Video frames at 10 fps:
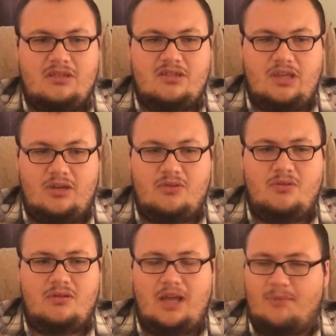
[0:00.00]
So,
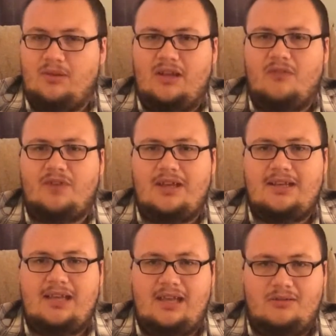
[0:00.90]
I plan on
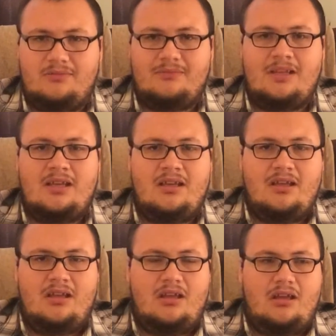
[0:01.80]
finding out
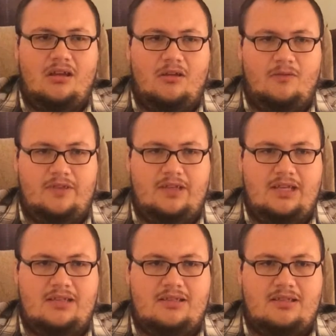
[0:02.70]
over the
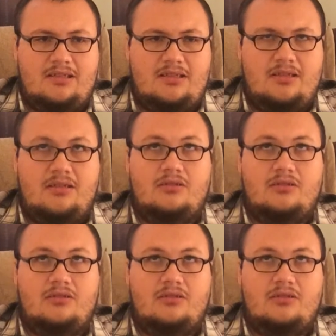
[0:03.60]
next,